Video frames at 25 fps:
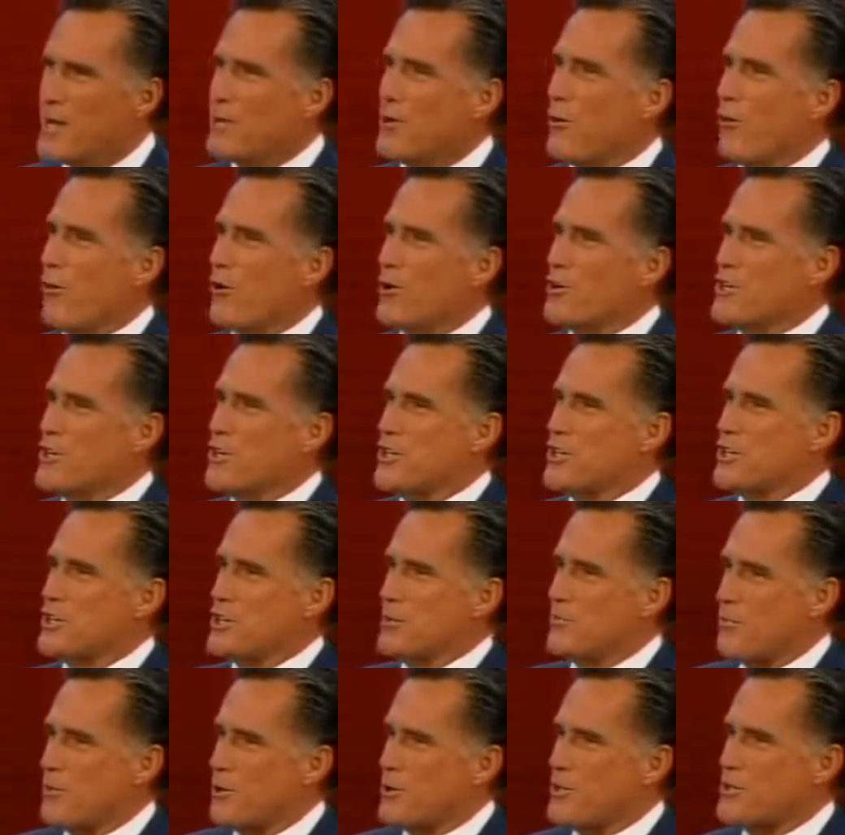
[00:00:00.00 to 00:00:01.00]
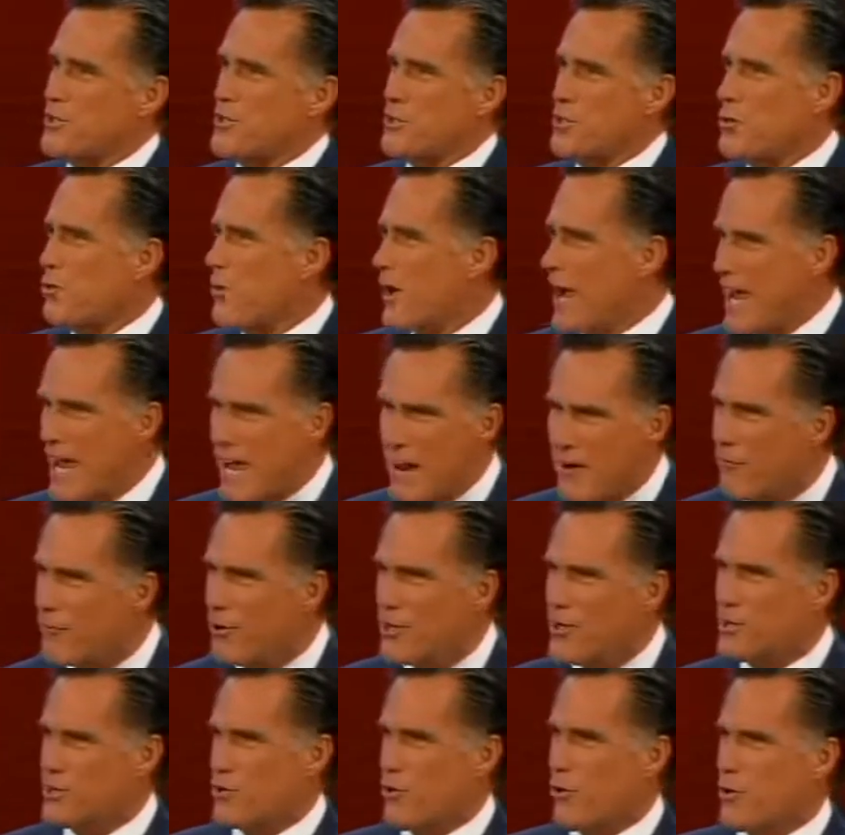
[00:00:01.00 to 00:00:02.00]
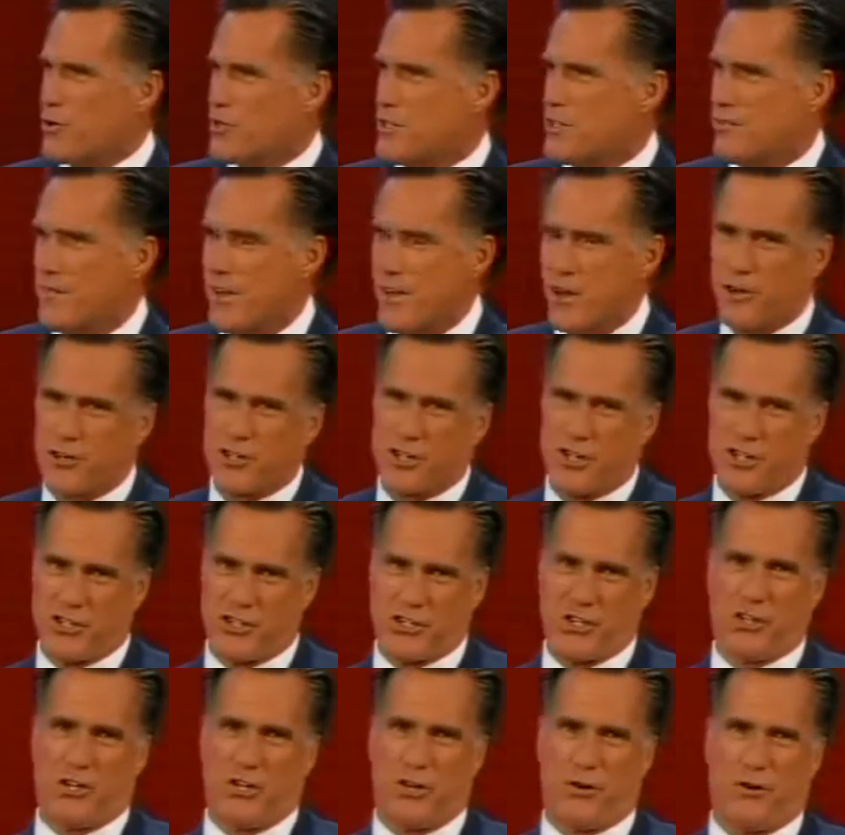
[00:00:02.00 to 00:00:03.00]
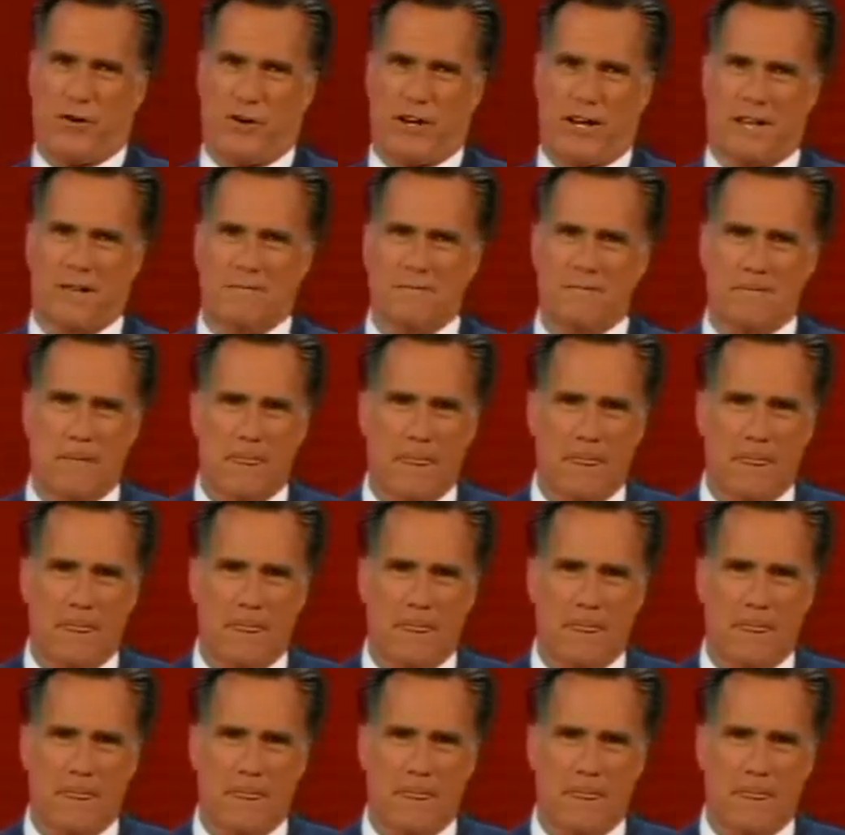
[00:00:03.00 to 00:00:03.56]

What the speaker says: course is to pursue every source of energy security,